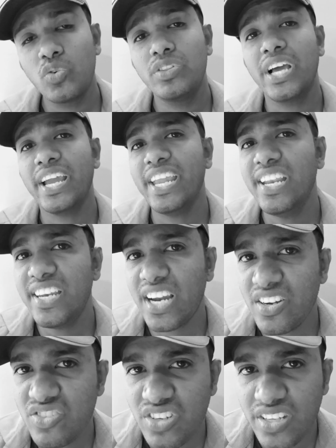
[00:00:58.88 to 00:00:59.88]
to the
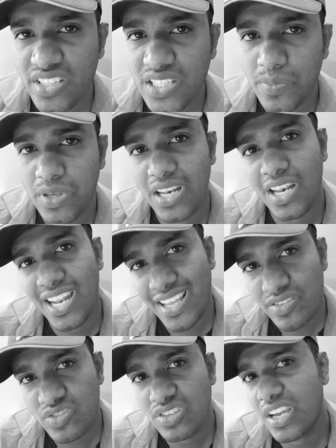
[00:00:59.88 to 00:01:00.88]
interchangeable
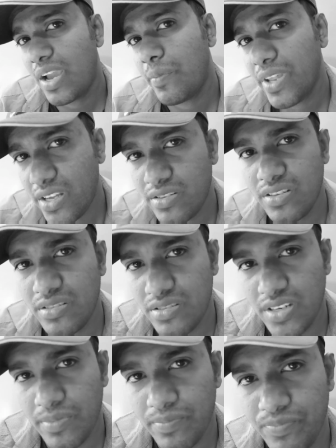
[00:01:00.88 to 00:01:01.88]
lens camera
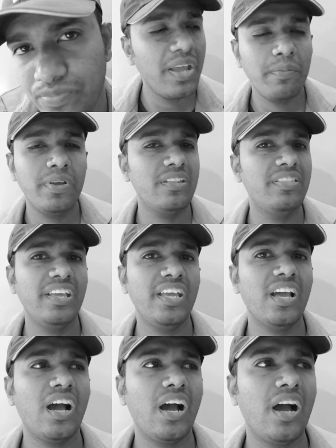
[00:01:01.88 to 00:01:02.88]
system. Maybe
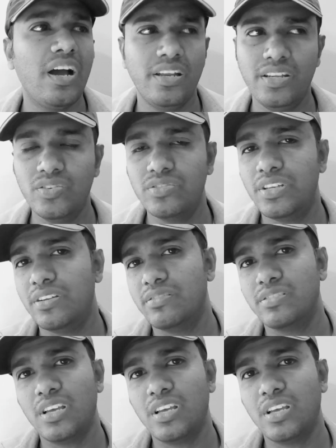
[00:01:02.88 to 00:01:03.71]
they are using